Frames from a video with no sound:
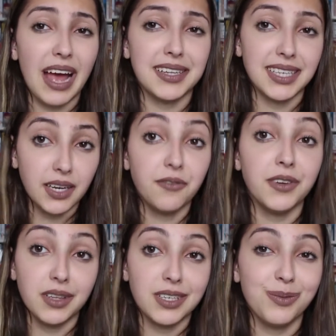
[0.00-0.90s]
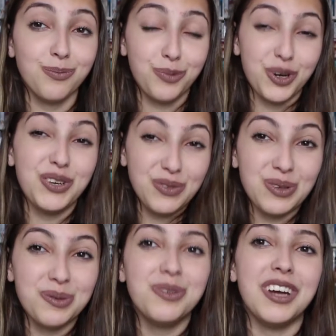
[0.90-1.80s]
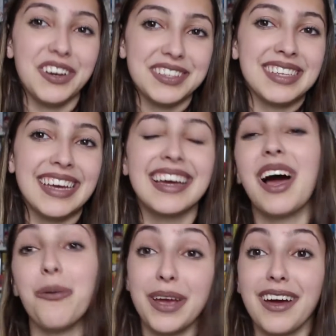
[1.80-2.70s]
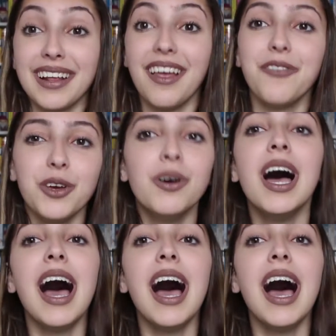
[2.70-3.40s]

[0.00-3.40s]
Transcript: as like a villain point of view, not as like, oh my god, I love you.